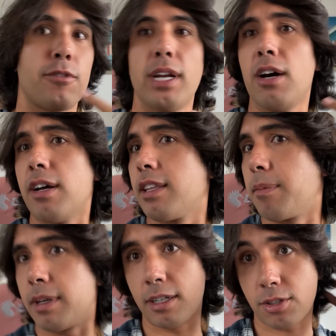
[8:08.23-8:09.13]
now, I think
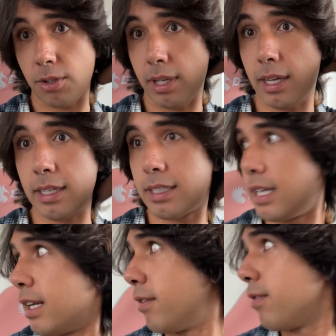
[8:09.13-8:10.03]
I'm going to show you guys
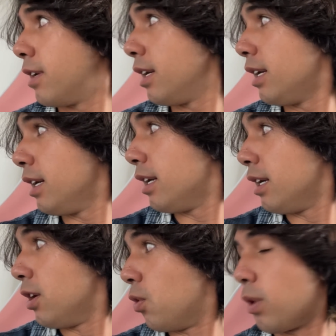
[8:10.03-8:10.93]
kind of
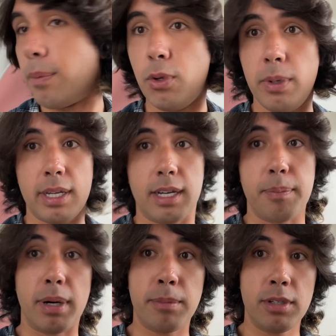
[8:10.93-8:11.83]
what I'm doing on
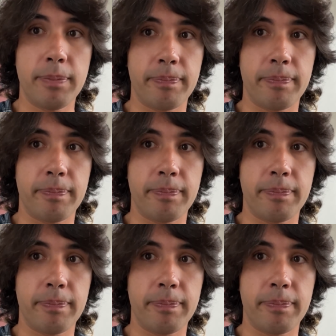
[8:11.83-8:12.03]
Bumble.